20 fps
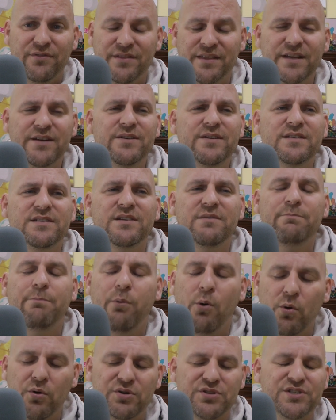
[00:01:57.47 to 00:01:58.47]
There is a
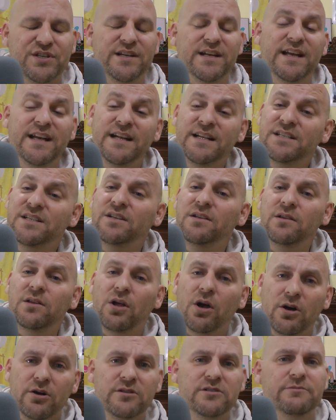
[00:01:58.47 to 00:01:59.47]
portion, and it's a
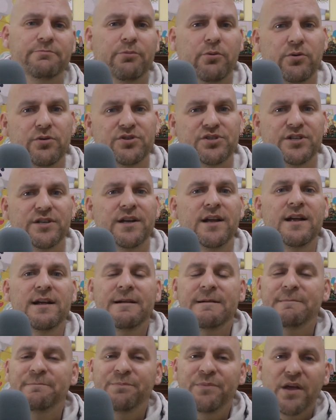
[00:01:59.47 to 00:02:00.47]
large portion,
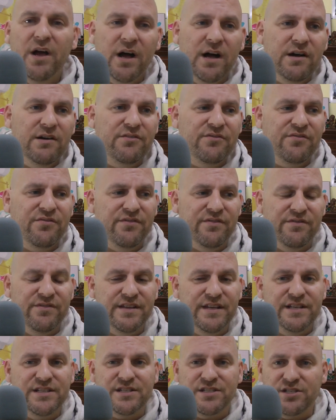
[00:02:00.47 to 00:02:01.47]
of
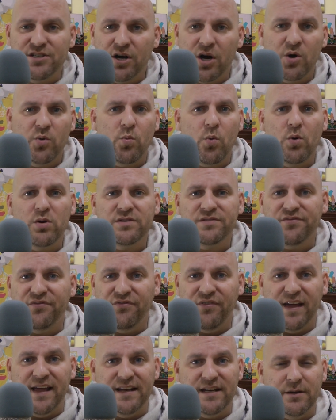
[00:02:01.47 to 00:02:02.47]
the Star Wars
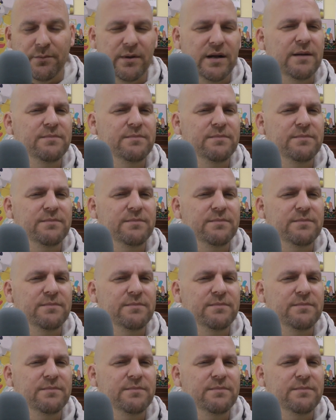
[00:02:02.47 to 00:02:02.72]
fandom.